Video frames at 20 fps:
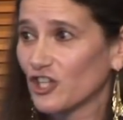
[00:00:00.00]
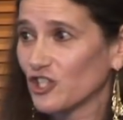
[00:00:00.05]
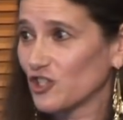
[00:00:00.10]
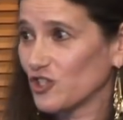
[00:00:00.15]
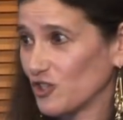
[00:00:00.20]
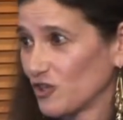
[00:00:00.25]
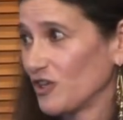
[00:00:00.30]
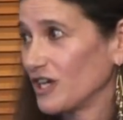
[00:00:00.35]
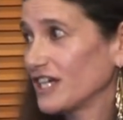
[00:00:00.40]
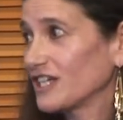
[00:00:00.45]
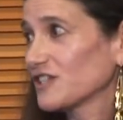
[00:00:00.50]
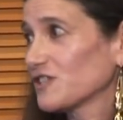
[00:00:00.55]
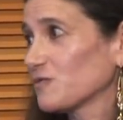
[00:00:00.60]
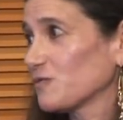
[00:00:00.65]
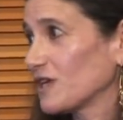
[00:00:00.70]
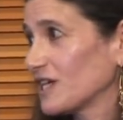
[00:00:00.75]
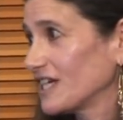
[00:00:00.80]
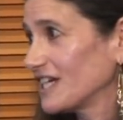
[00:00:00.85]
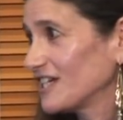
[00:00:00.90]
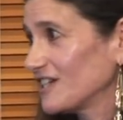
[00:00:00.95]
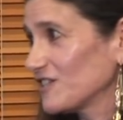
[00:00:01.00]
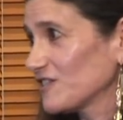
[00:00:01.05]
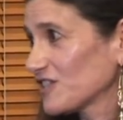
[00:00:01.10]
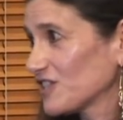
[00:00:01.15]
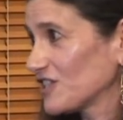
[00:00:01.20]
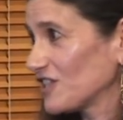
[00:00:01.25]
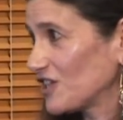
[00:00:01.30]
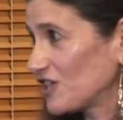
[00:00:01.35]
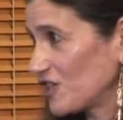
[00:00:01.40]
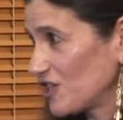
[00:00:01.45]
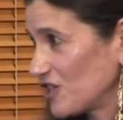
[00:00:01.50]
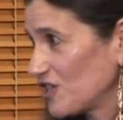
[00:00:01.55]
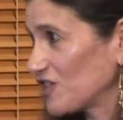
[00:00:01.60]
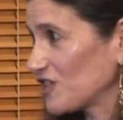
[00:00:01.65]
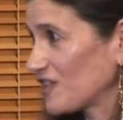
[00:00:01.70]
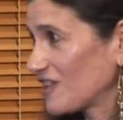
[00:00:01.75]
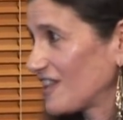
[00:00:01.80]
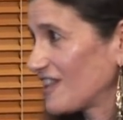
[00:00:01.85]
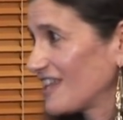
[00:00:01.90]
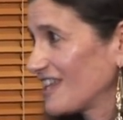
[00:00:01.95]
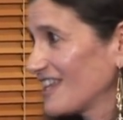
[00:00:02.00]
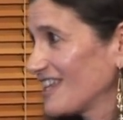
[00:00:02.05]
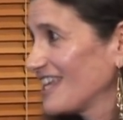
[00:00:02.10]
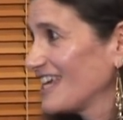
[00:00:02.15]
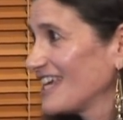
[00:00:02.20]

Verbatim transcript: Joy is what heals the earth.